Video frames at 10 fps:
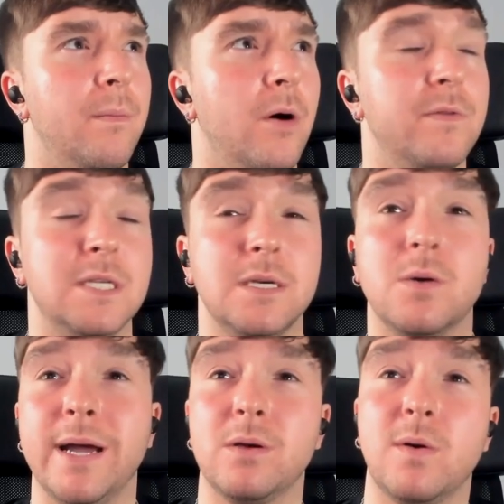obviously
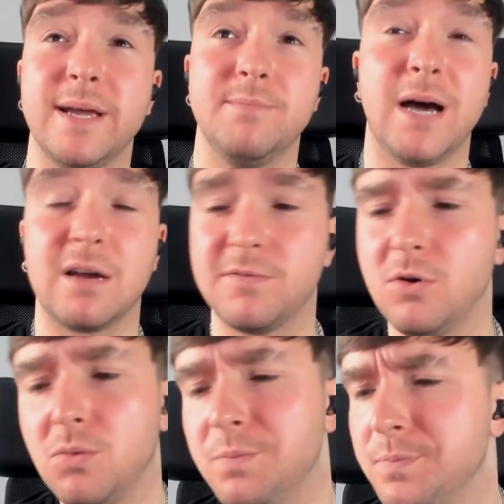quite quite
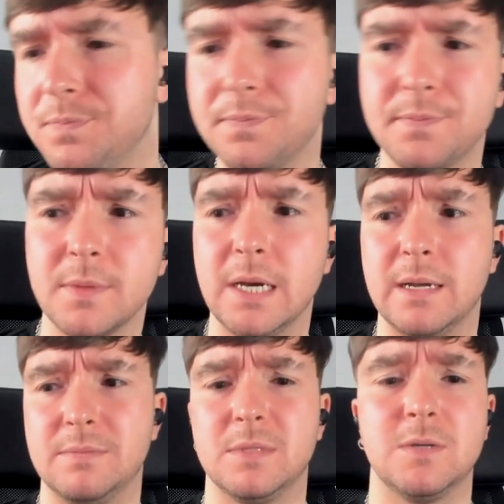impactful
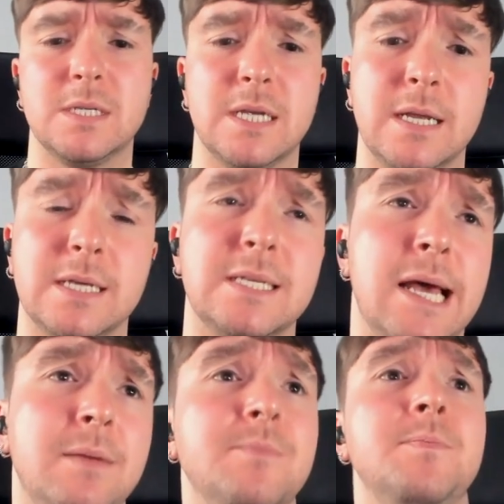um, to a certain
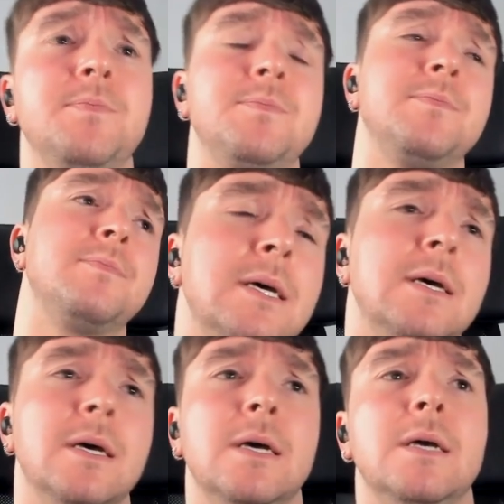extent.
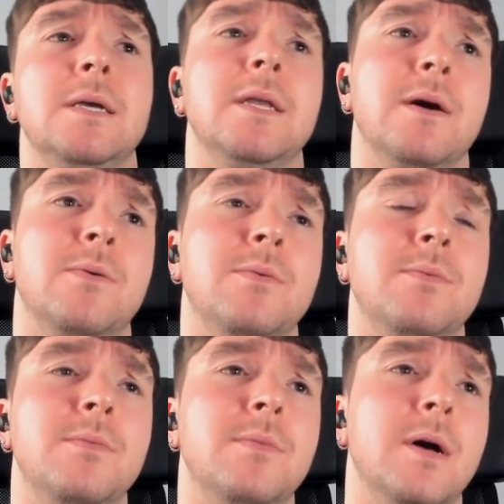You know,
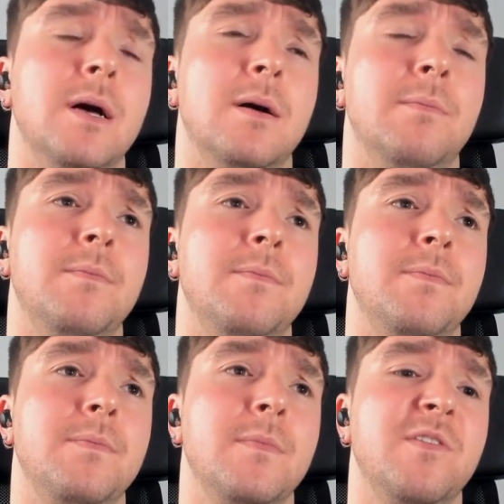
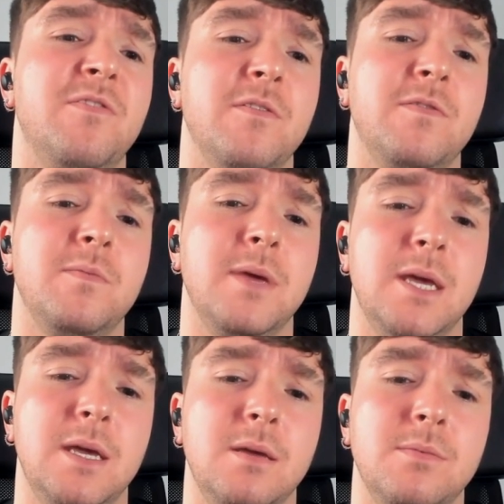for for
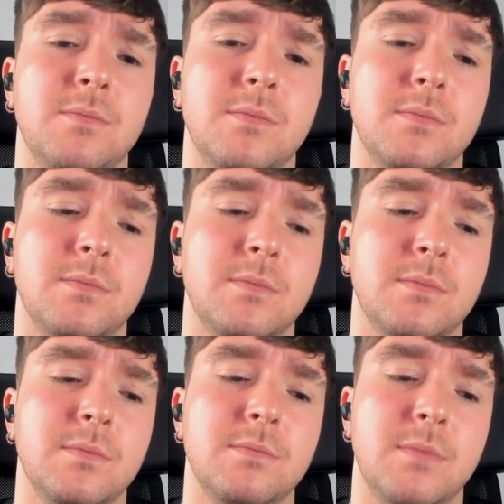me,
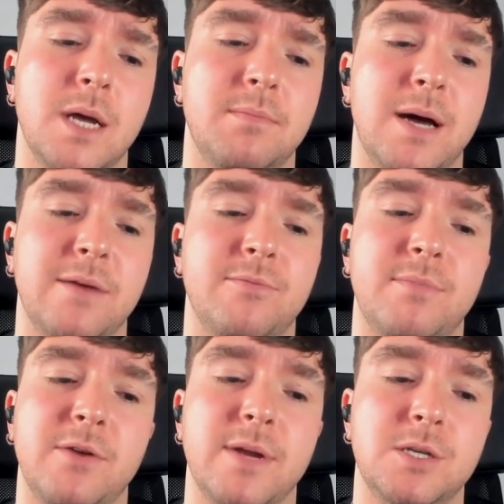my my
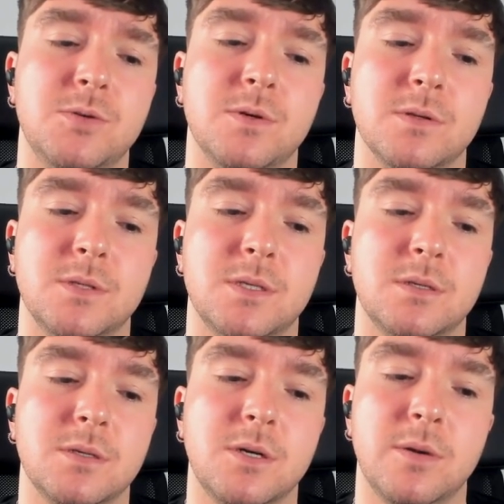my
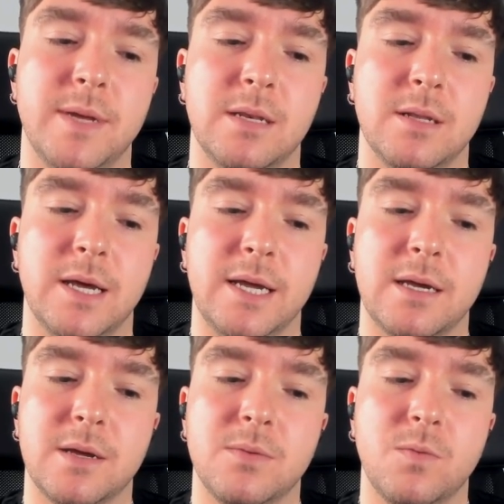rituals come in
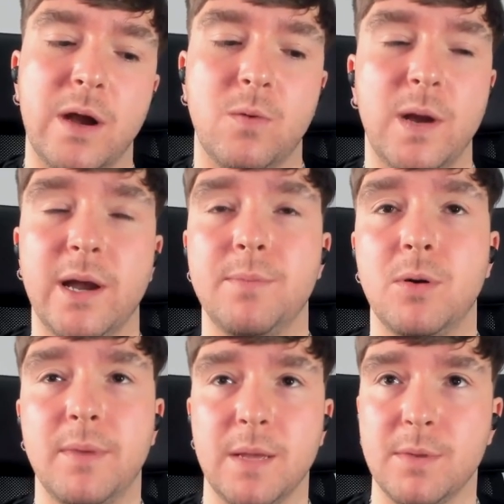like where where I put
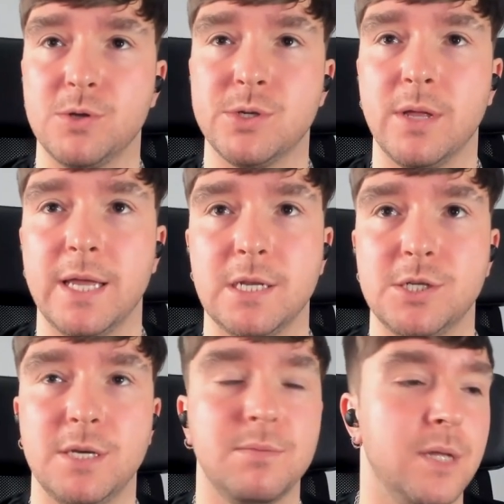my emotional
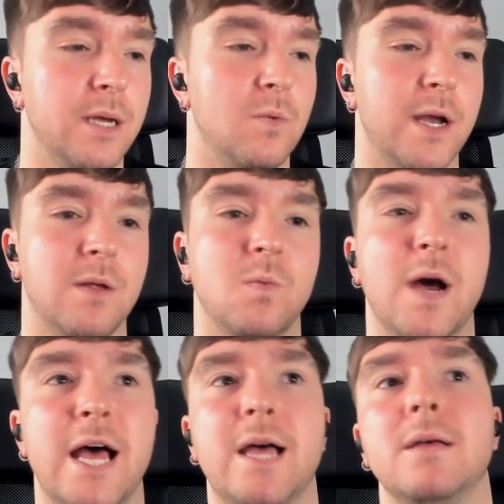energy, like when and
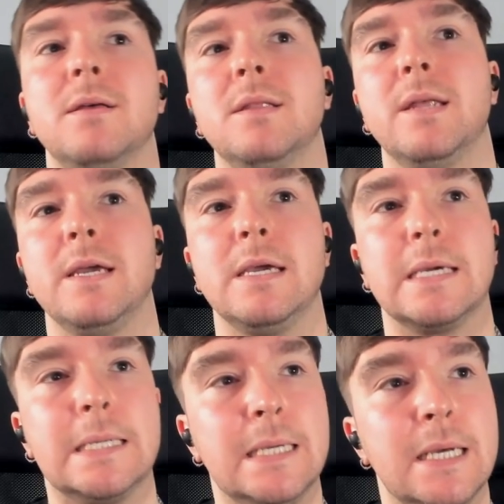where. Like